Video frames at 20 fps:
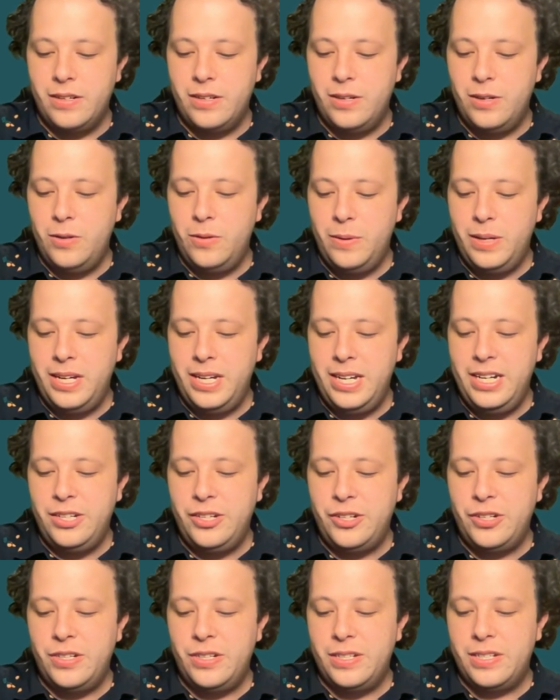O
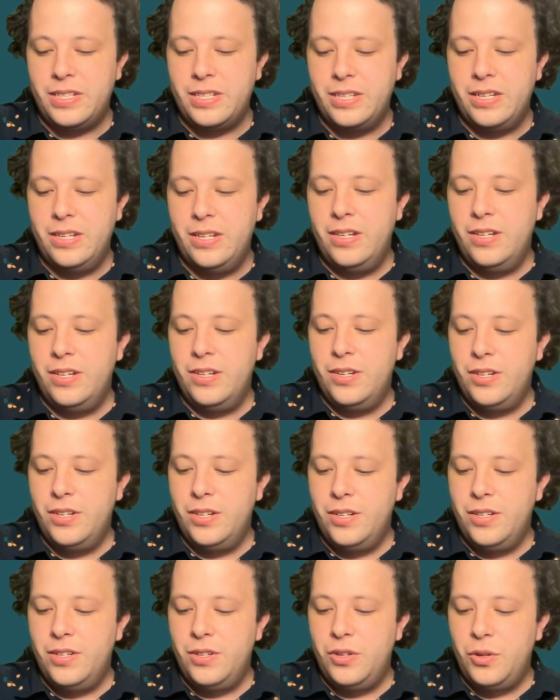H's
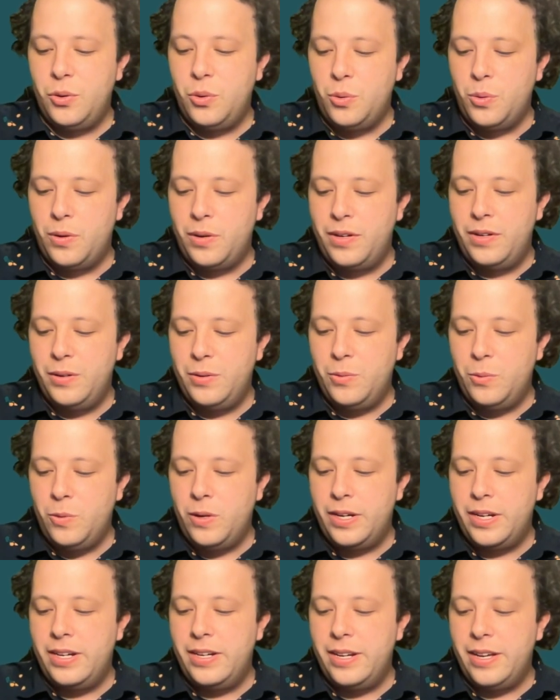toward
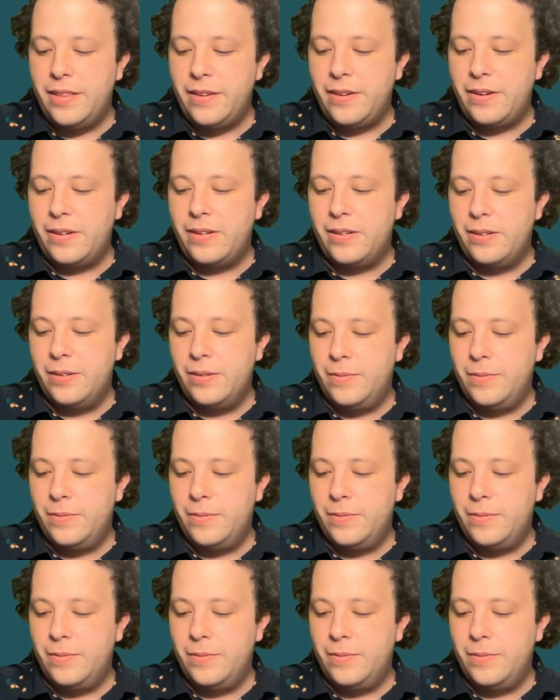one another.